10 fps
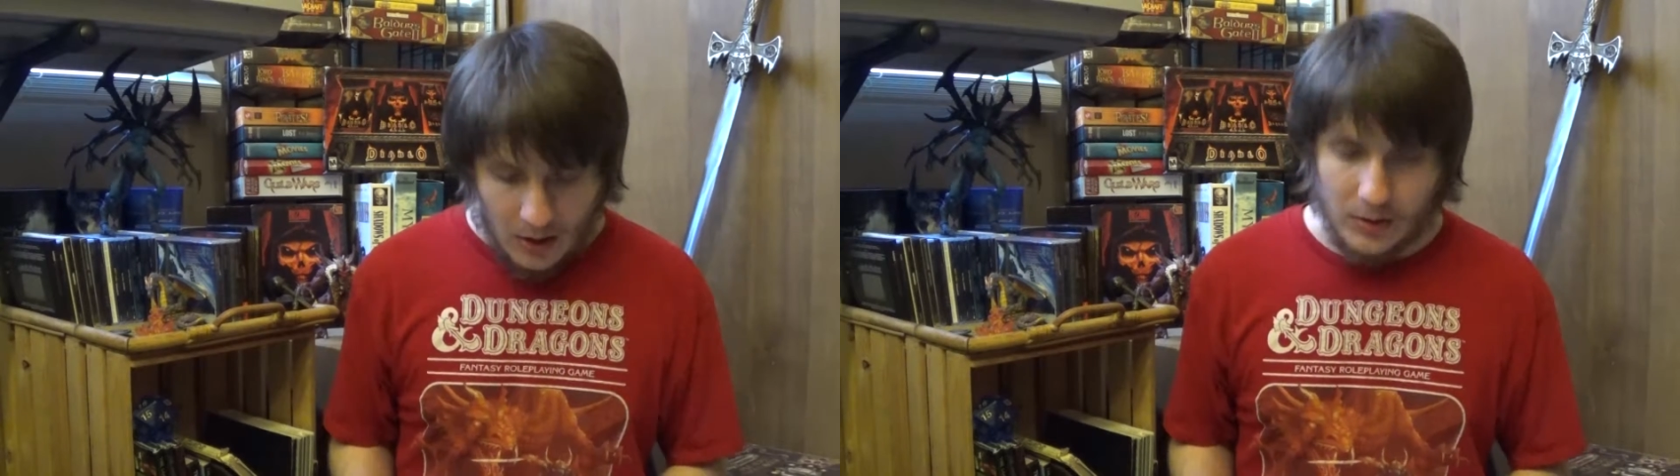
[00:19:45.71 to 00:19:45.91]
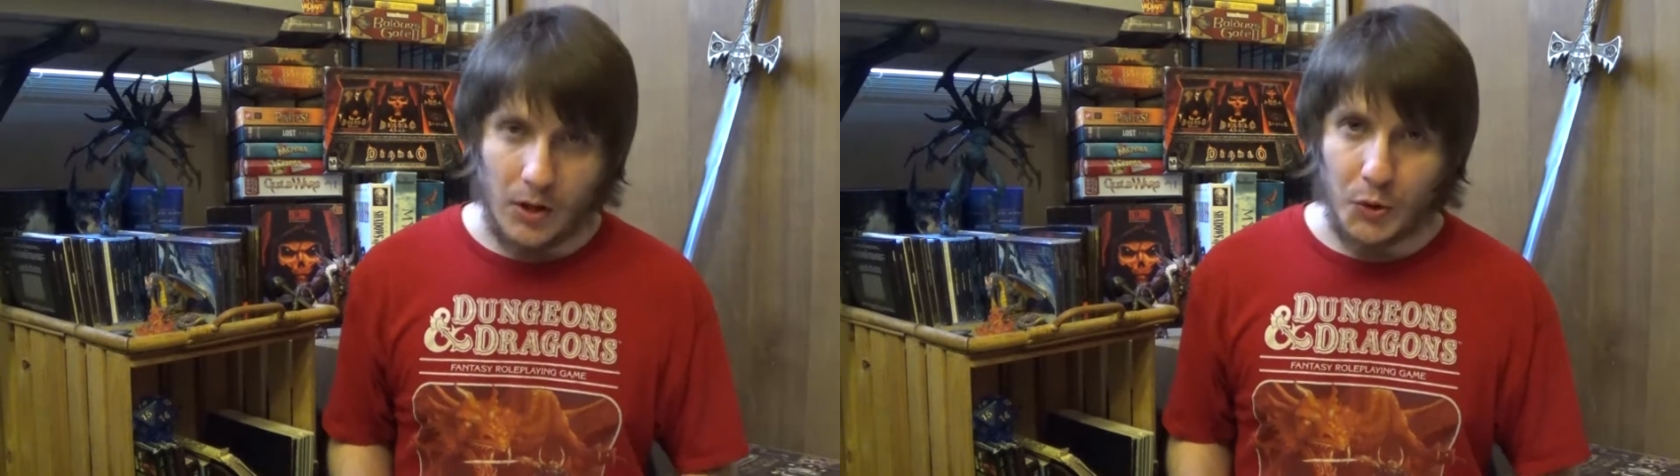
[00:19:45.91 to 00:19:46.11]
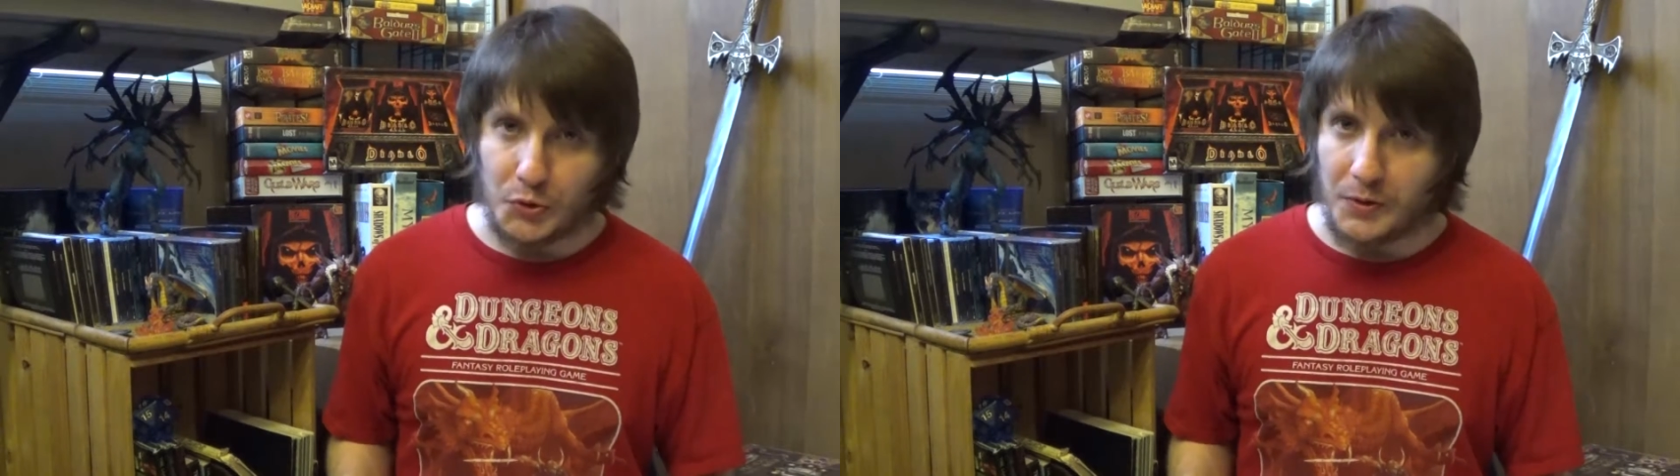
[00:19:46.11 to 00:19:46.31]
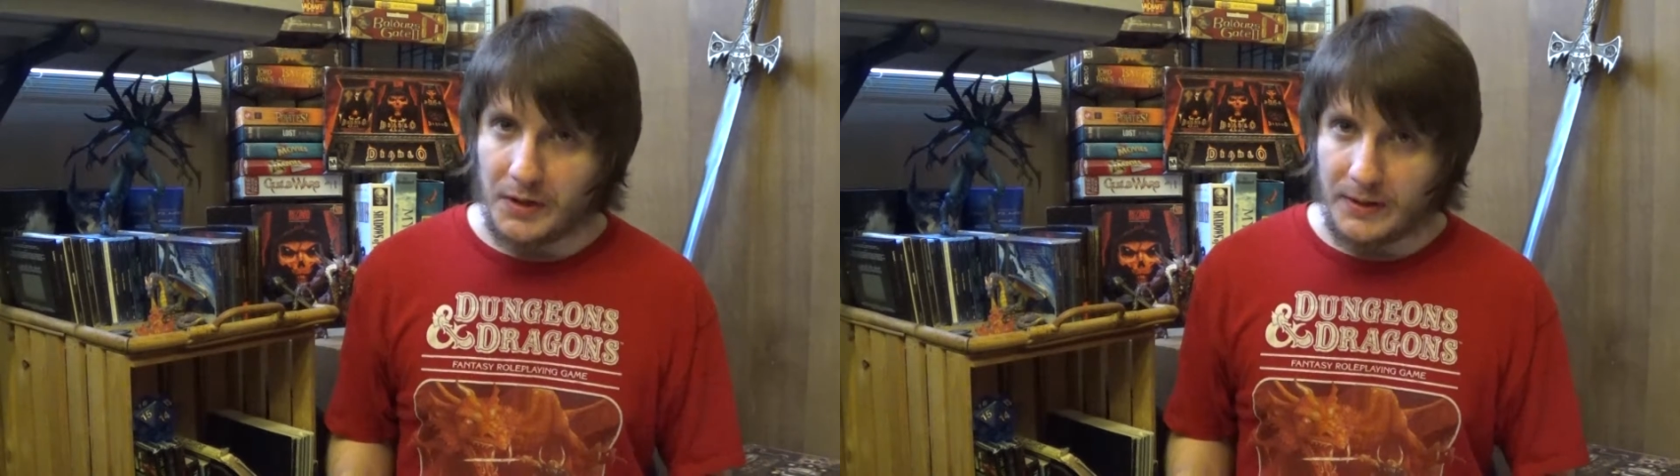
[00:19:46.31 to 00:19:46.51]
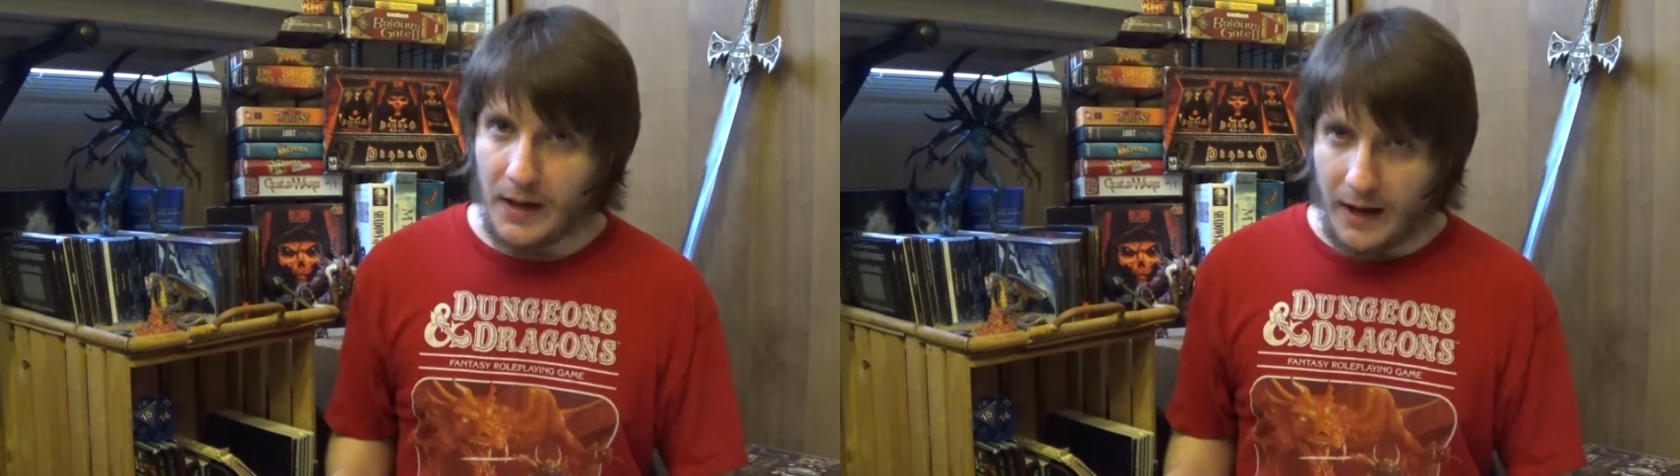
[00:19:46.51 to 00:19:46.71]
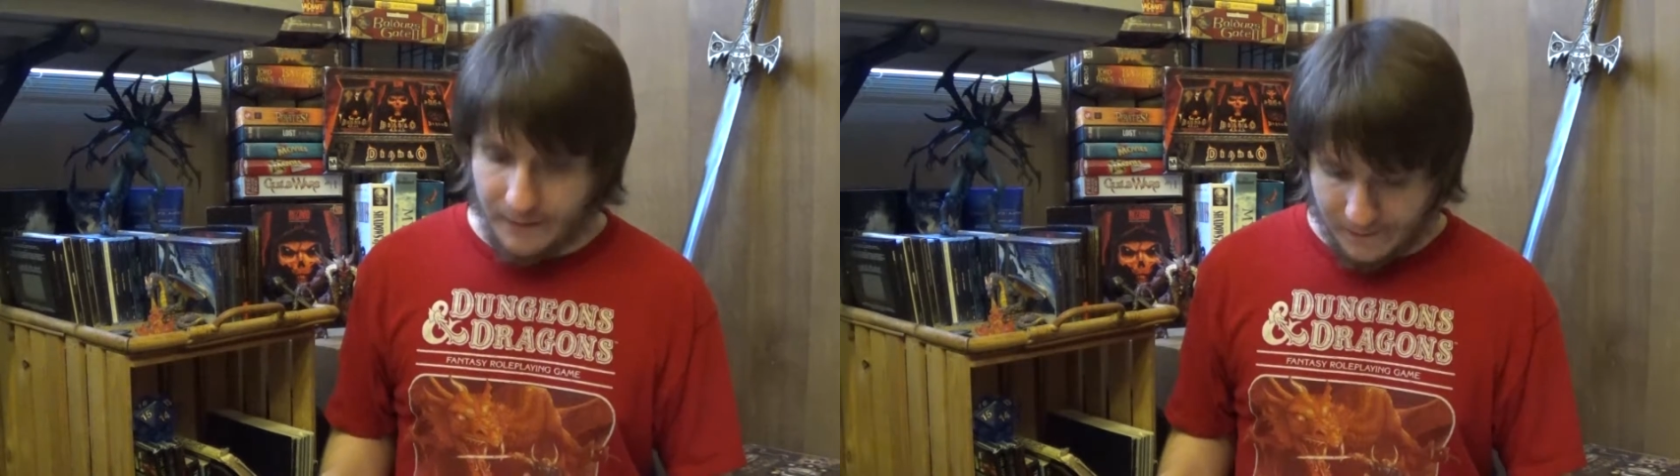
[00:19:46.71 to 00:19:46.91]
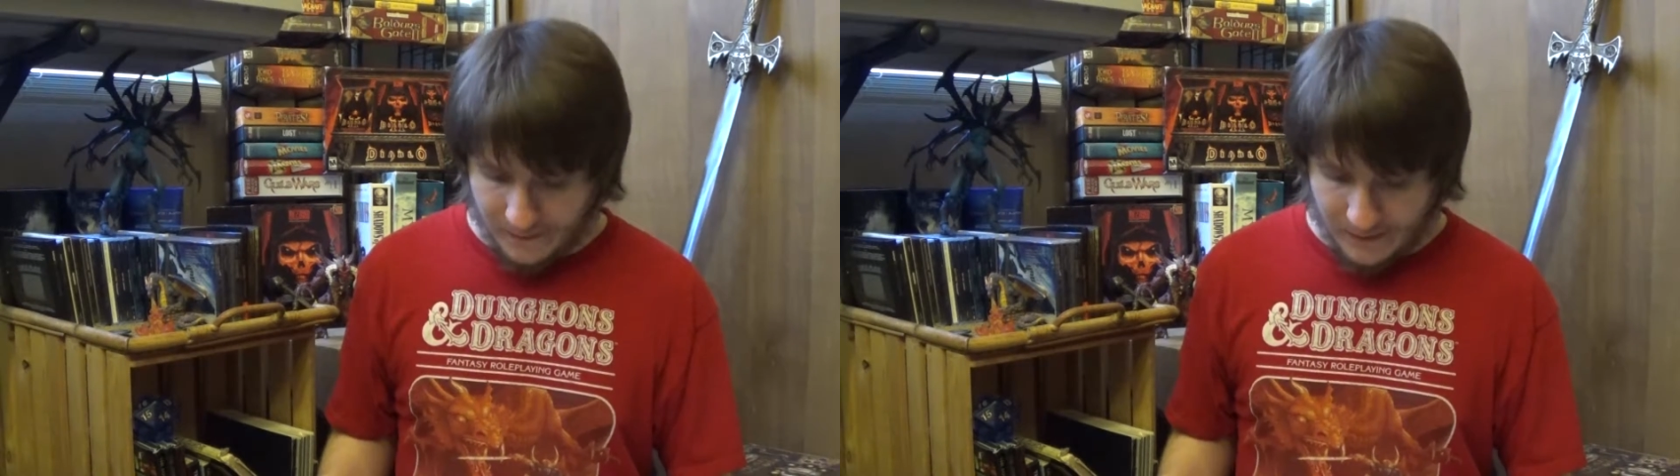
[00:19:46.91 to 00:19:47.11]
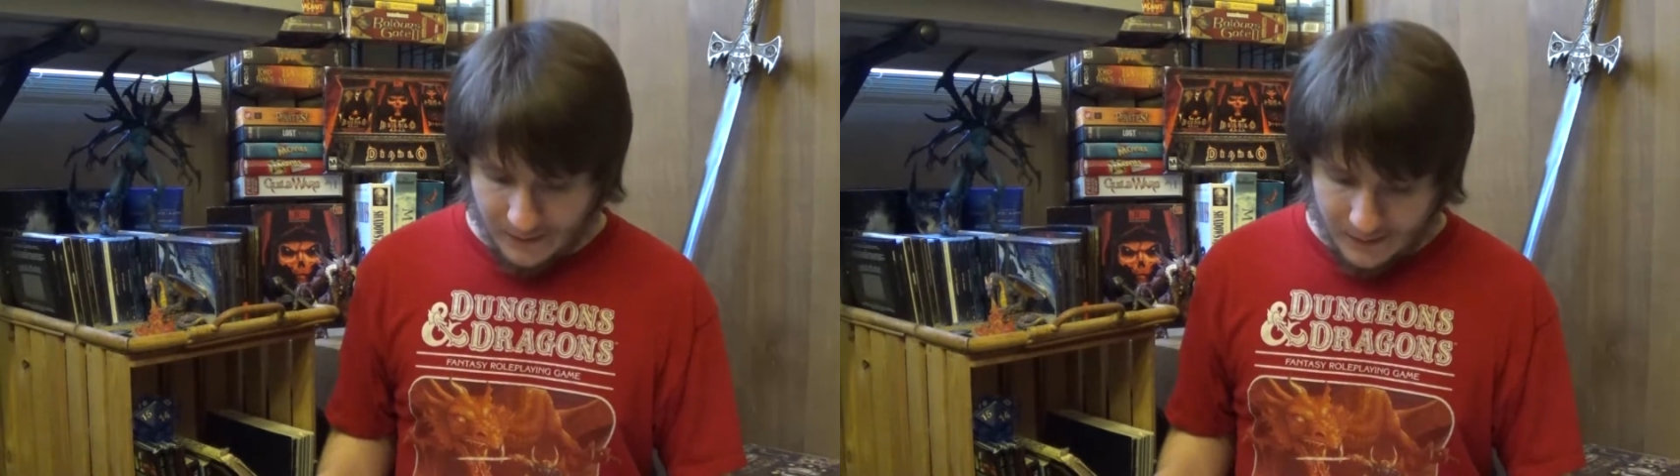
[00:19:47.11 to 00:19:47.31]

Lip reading: larger than life